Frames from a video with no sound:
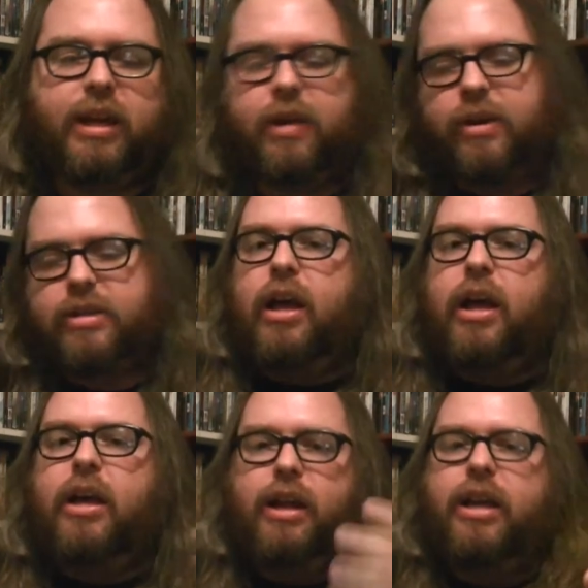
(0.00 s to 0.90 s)
Anyways,
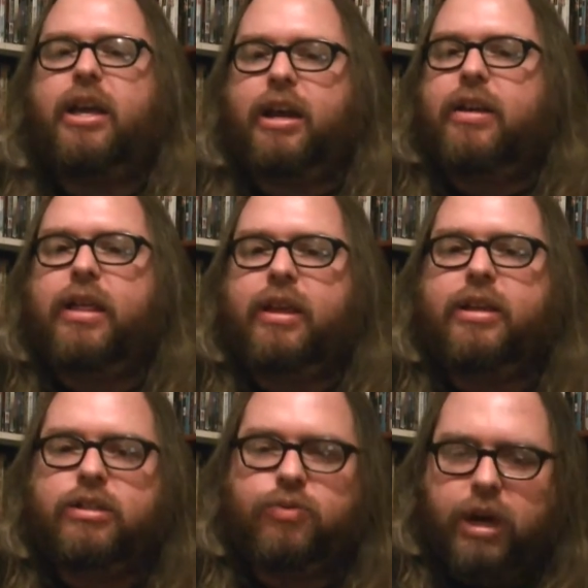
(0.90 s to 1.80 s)
and again, I think I
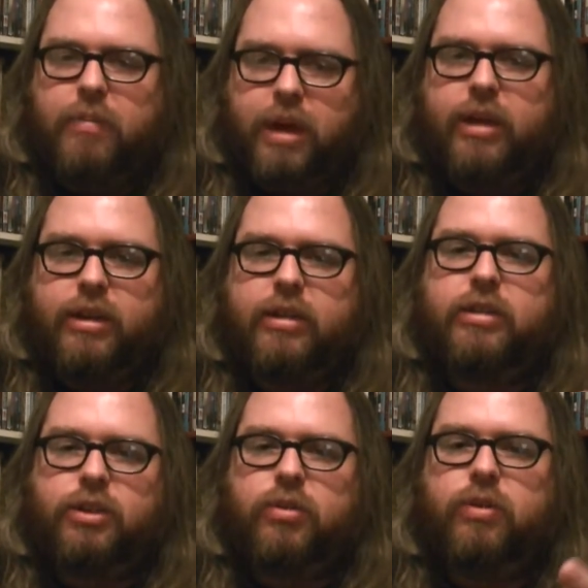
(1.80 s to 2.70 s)
just recommend it
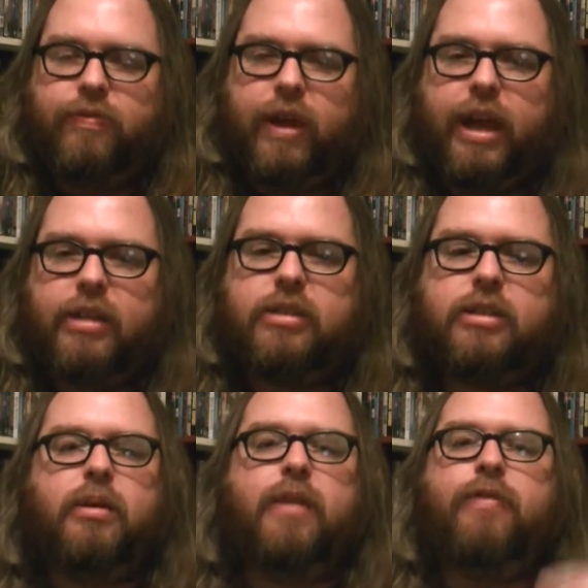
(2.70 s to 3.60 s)
to the
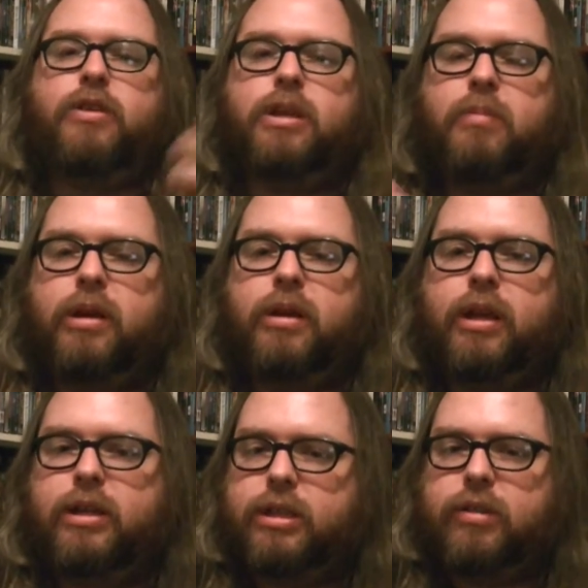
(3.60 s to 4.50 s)
fans. If you're someone
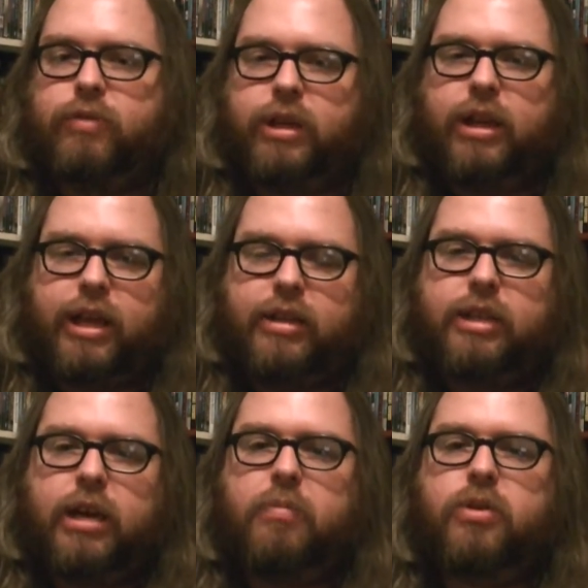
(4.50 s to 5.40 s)
that doesn't really like this
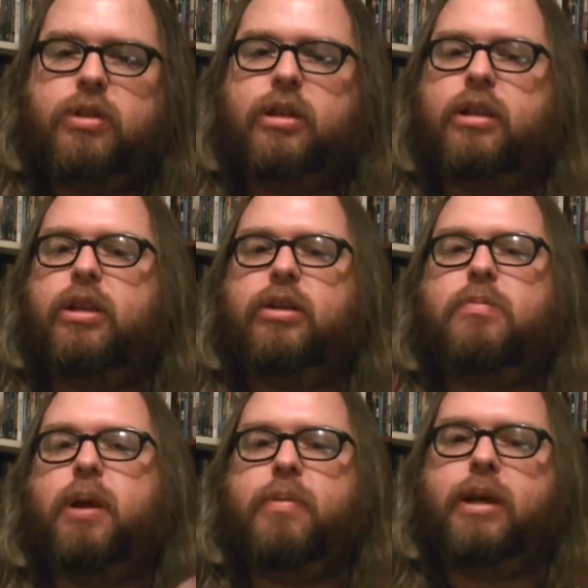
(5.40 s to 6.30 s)
kind of music, then you're
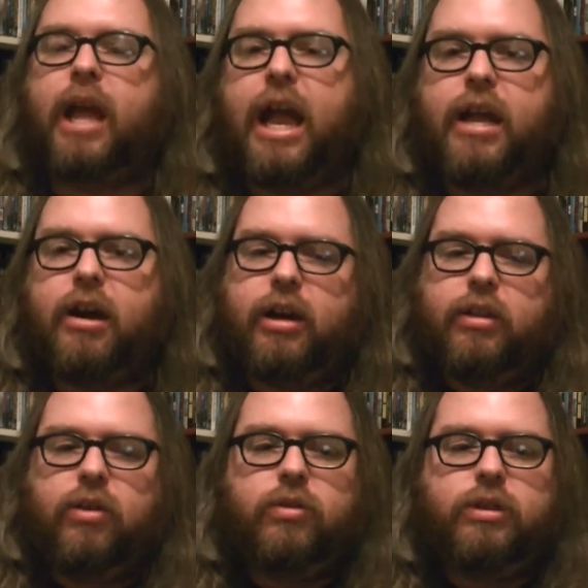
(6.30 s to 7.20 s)
just probably going to hate on it
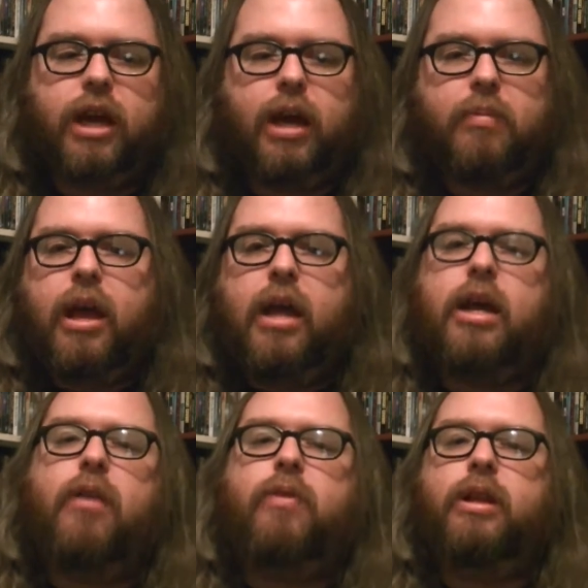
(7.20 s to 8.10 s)
the whole time and
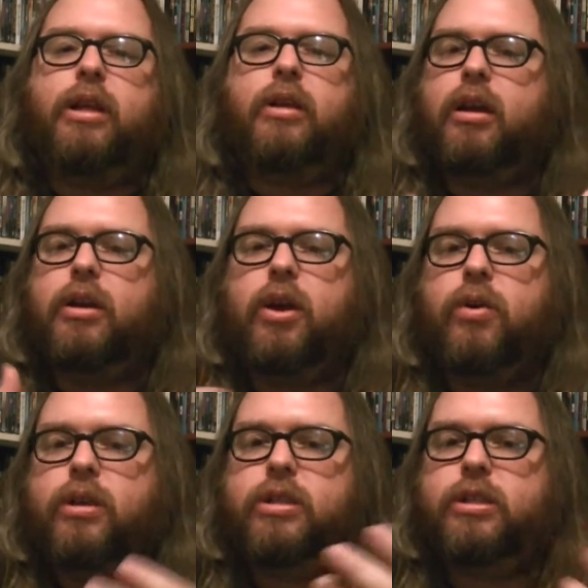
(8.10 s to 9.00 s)
not really
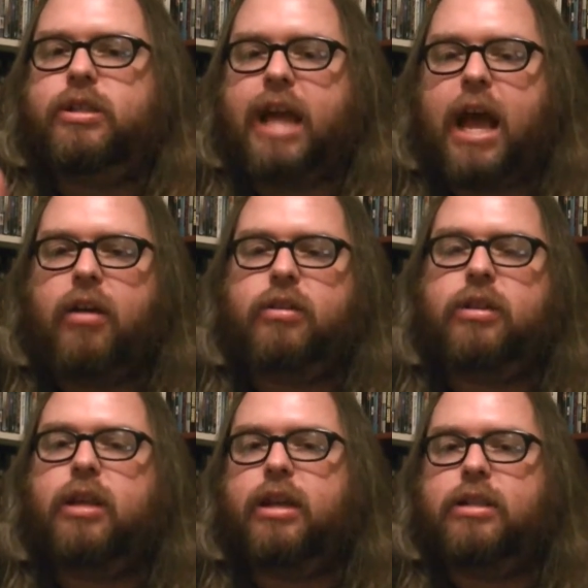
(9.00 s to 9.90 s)
notice the talent
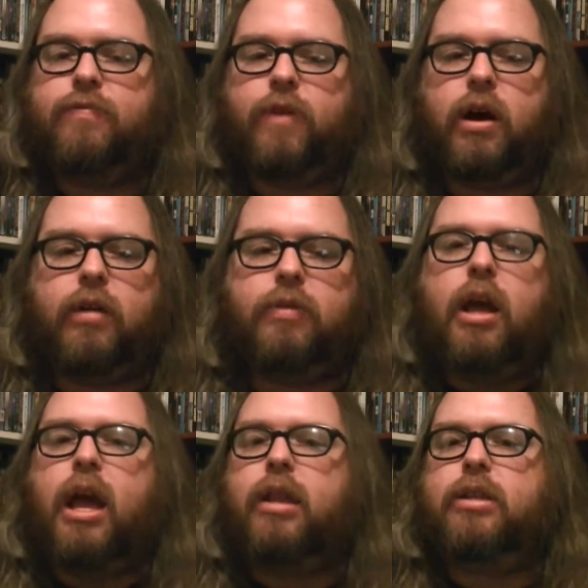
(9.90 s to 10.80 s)
that is involved.
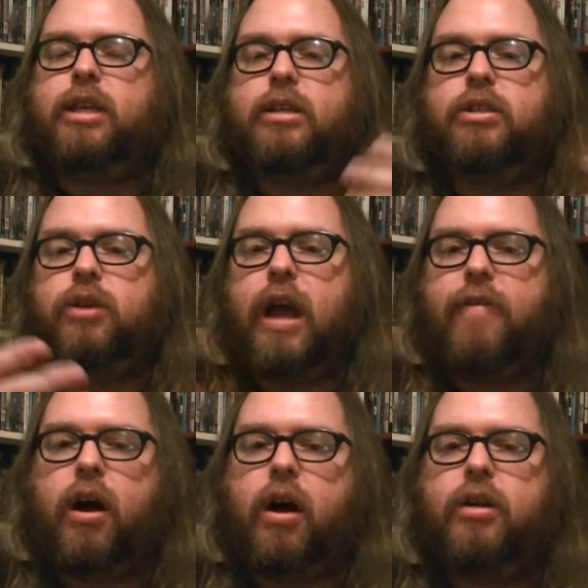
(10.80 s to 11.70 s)
And these kids do
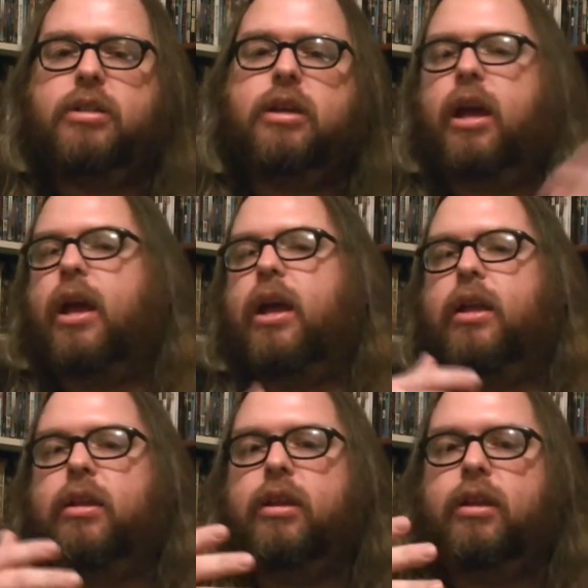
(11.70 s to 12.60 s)
have heart,
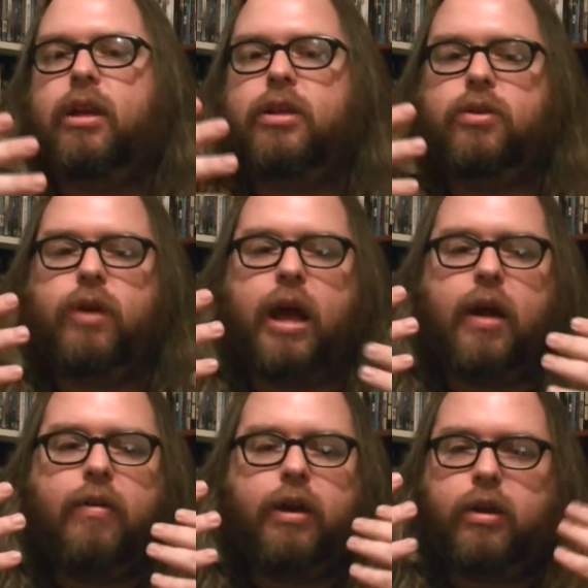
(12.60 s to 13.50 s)
and they do
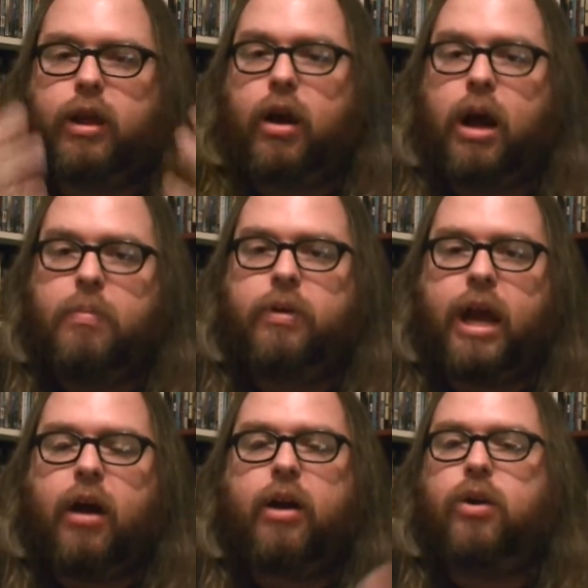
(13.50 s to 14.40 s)
have, they are humble
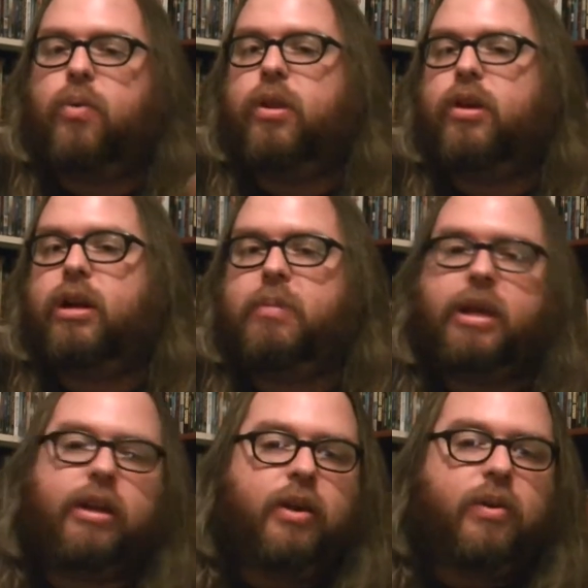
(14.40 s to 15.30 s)
now. I don't know where they're going to
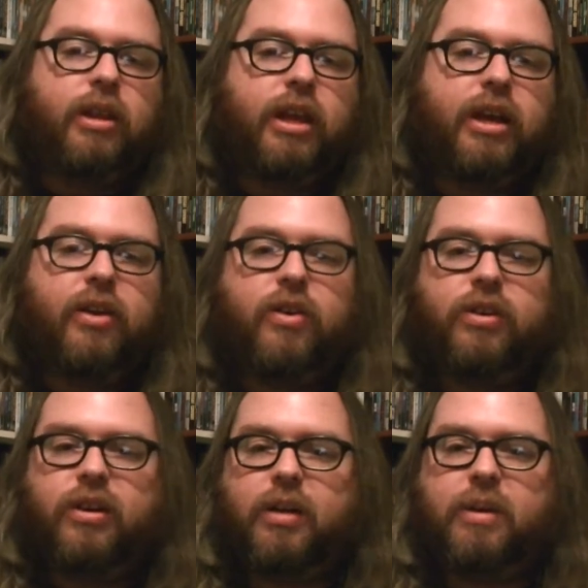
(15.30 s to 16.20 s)
be when they get
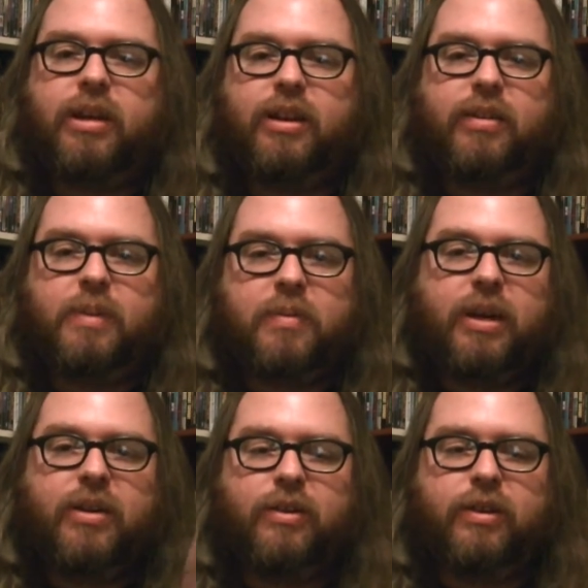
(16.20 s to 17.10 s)
older. I mean, you know, people
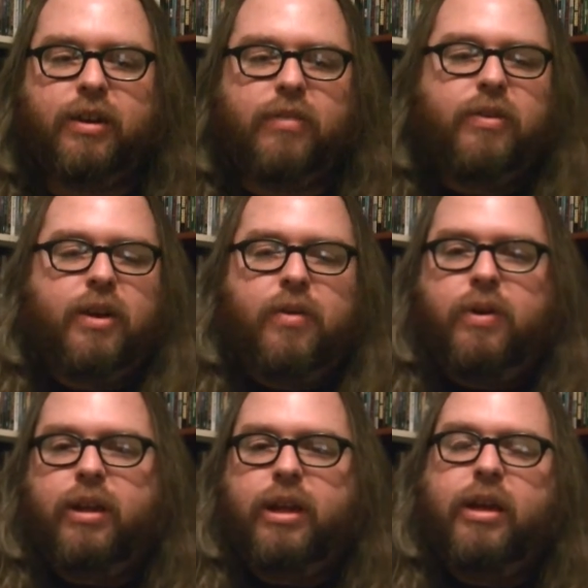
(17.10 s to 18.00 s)
get older and
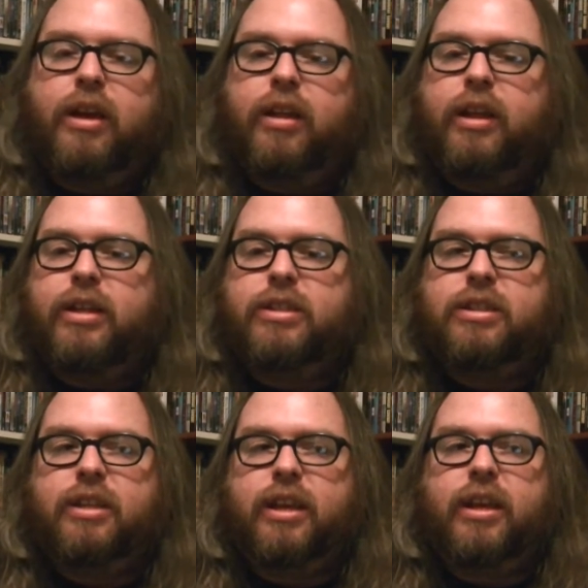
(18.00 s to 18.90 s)
really
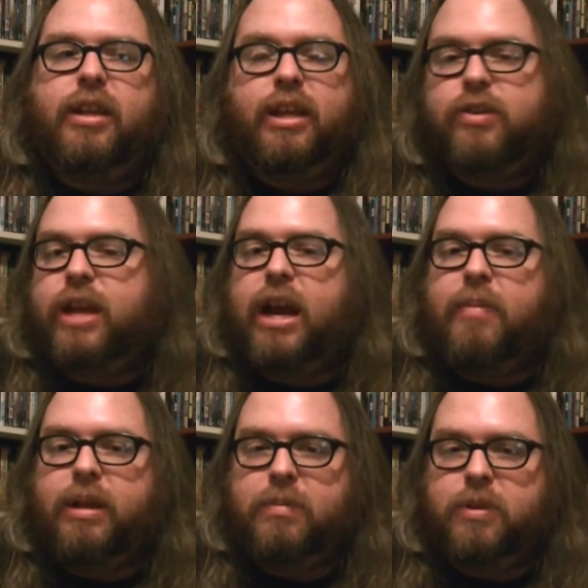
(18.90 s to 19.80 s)
they do care
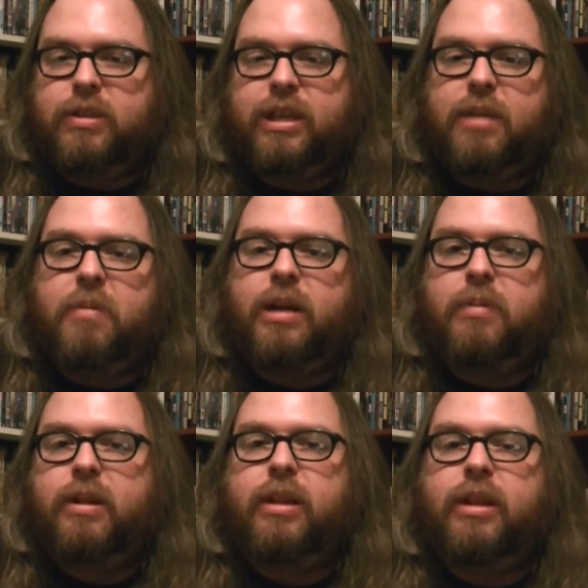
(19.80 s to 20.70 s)
about the music and the money,
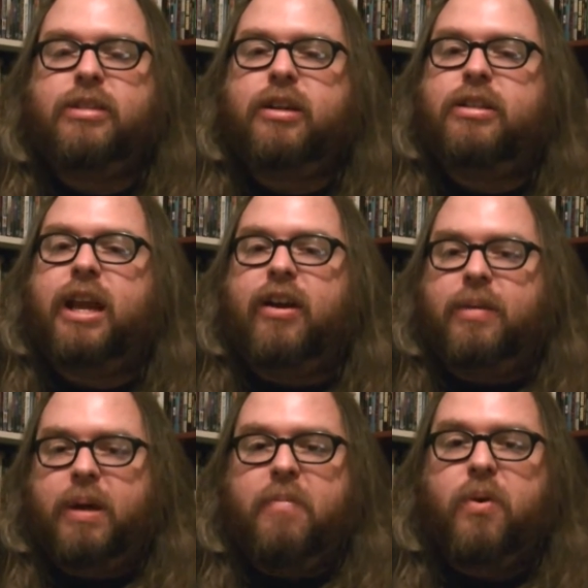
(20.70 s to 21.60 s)
but then they start caring
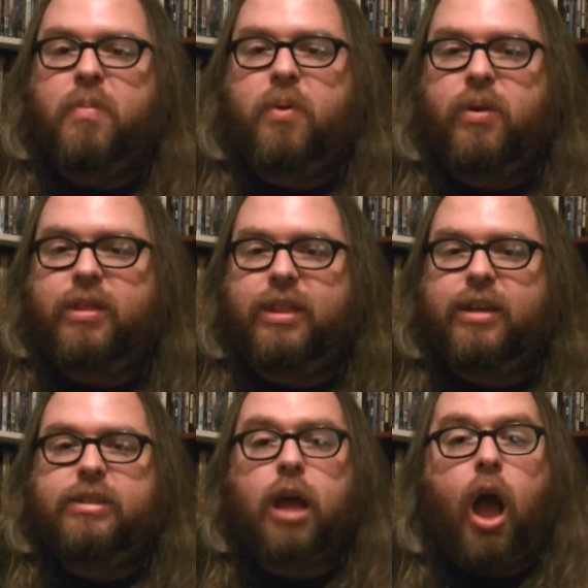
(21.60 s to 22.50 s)
about more important
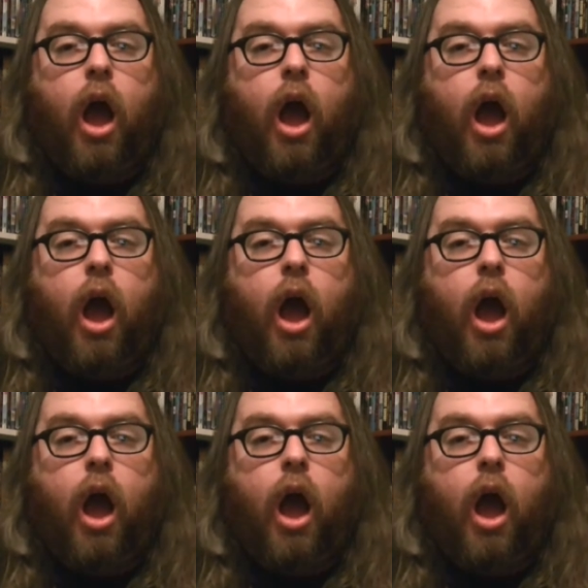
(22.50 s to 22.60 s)
things.